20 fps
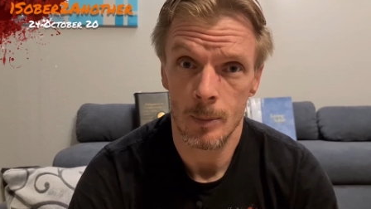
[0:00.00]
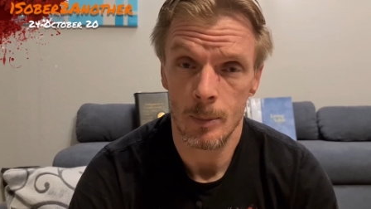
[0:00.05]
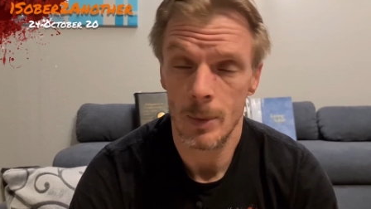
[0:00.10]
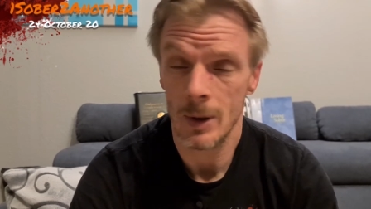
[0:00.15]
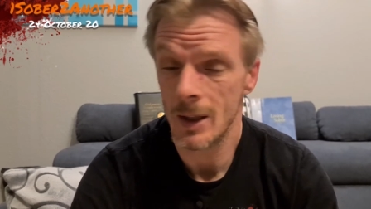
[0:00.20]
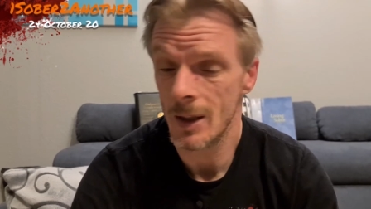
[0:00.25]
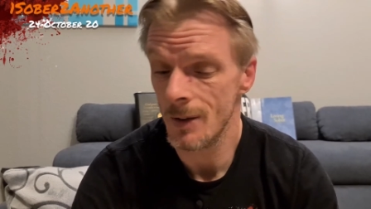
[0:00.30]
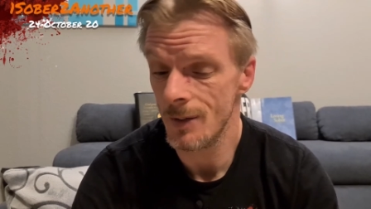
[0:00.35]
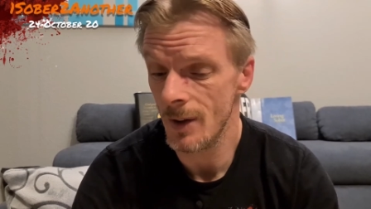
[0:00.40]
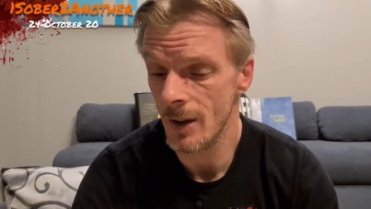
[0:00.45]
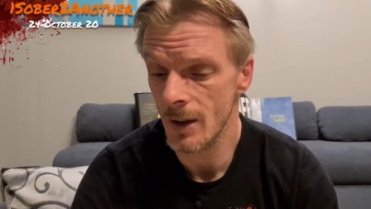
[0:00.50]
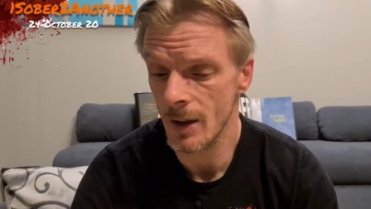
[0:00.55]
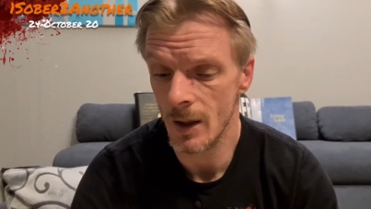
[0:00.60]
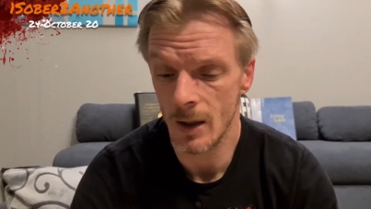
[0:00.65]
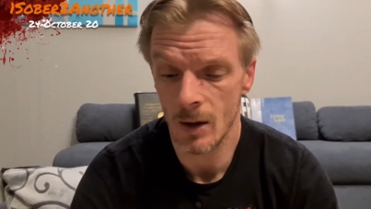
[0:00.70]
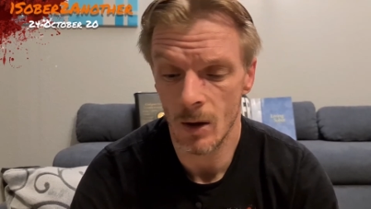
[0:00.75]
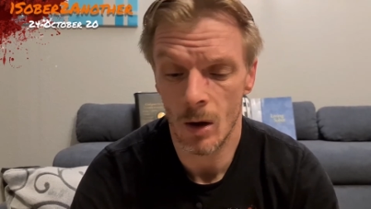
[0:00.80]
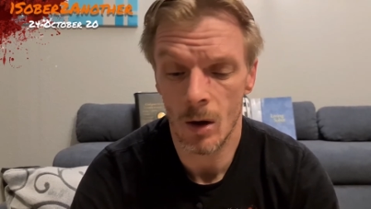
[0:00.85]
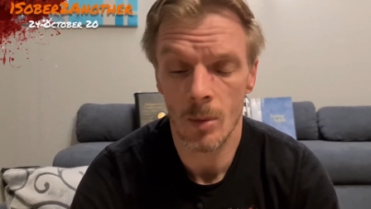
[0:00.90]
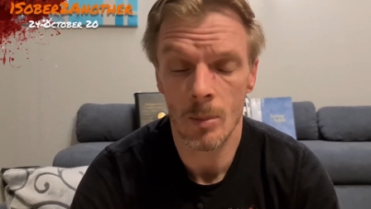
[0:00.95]
because
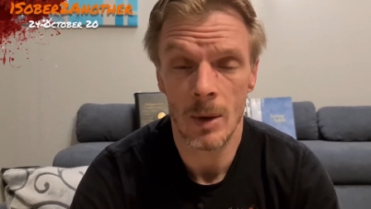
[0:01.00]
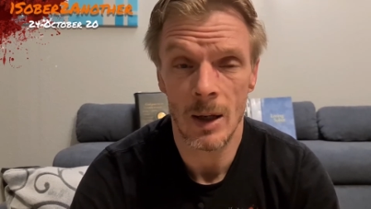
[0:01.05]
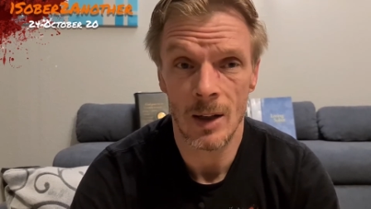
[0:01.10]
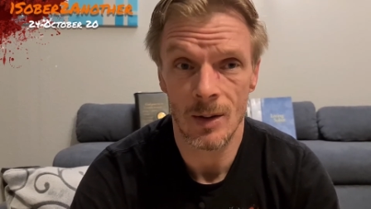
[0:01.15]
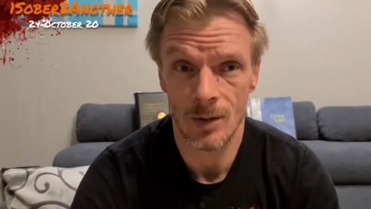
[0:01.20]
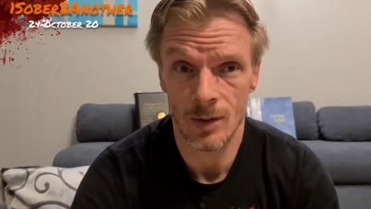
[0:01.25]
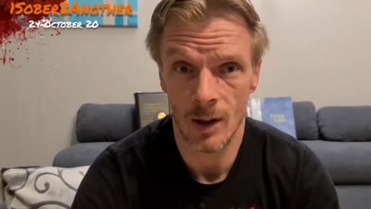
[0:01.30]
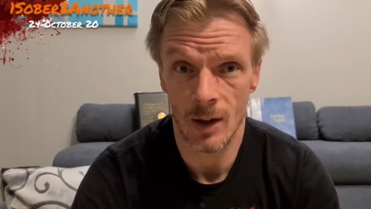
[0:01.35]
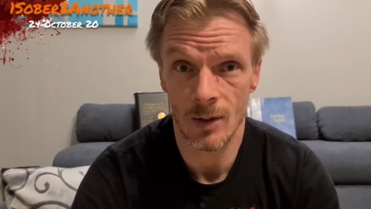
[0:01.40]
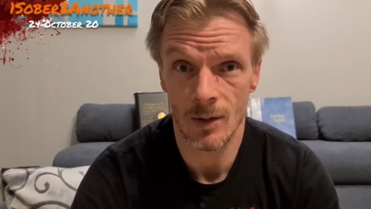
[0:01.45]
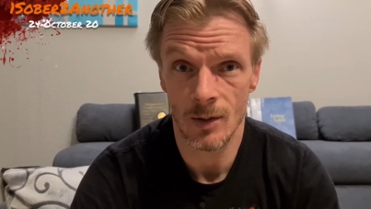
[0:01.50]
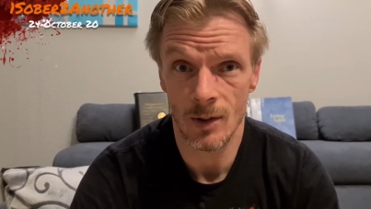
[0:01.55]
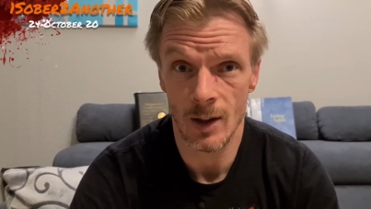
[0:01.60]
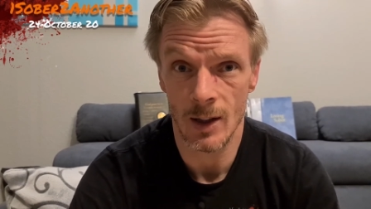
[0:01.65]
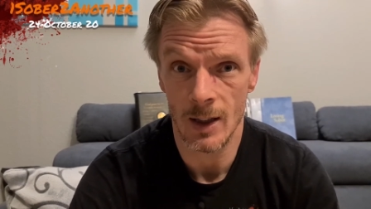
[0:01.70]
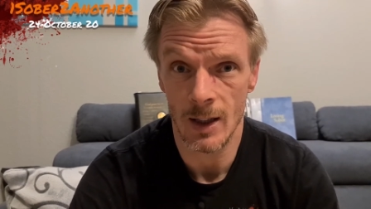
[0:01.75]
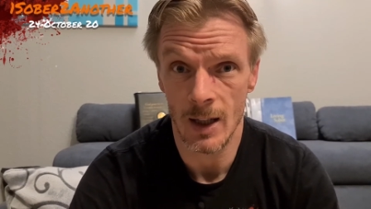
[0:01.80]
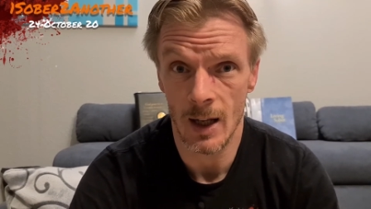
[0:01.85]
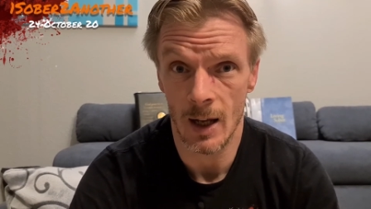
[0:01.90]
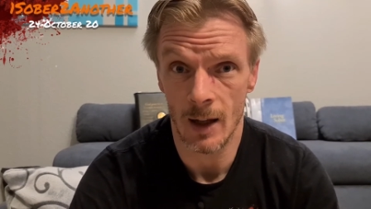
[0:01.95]
it all makes sense
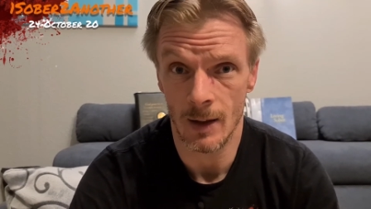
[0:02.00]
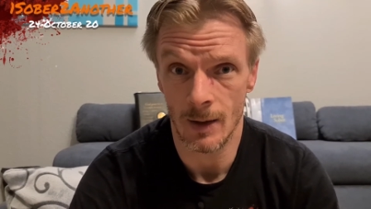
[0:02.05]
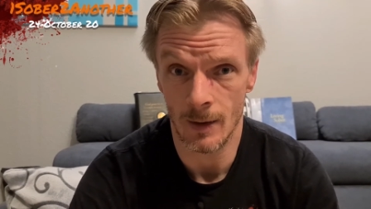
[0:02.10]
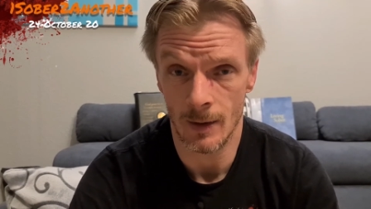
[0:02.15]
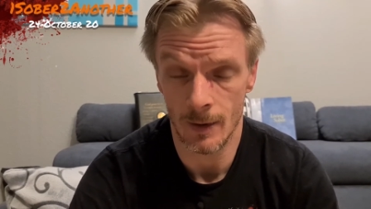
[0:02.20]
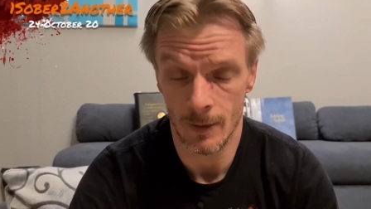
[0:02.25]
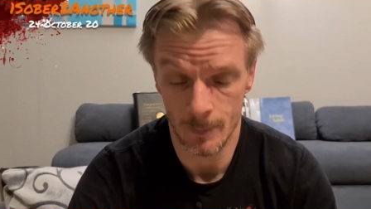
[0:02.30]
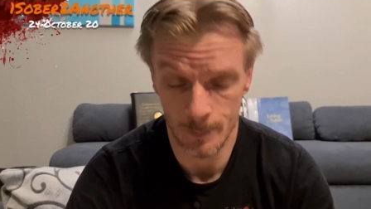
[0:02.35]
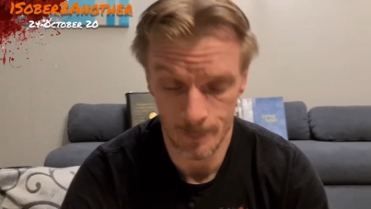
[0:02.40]
in the end.